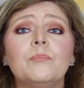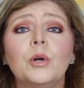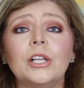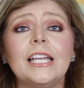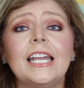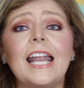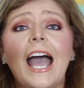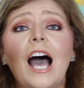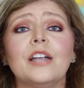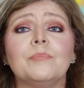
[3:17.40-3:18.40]
pulling it
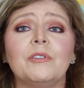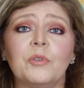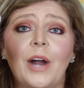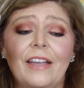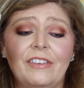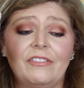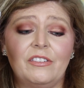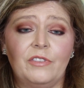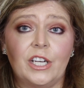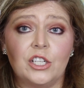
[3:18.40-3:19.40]
out before I've
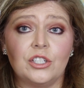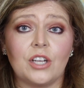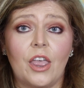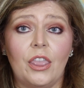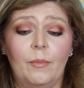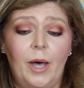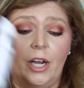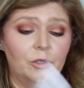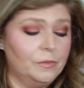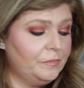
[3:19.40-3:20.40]
even finished the bottle.